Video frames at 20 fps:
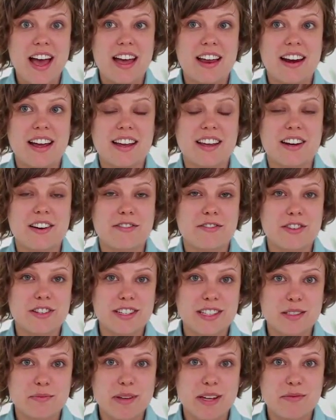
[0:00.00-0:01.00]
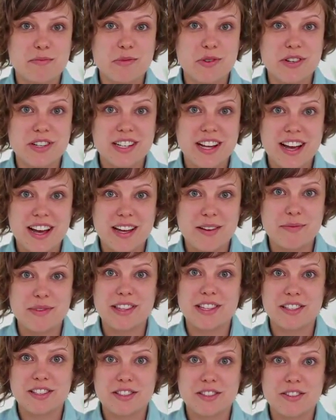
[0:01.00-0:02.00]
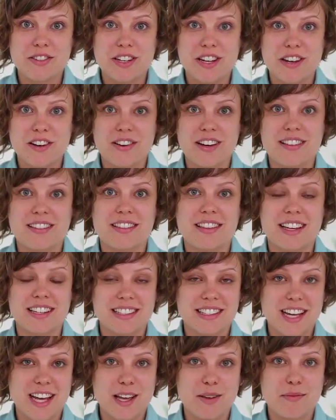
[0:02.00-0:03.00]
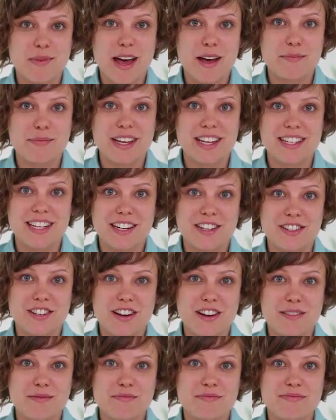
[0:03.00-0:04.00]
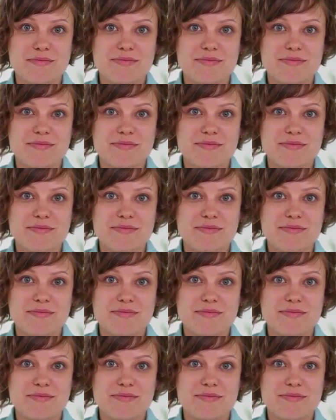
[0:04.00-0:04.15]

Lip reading: and I can afford to spend more time in the studio and less time at my day job. I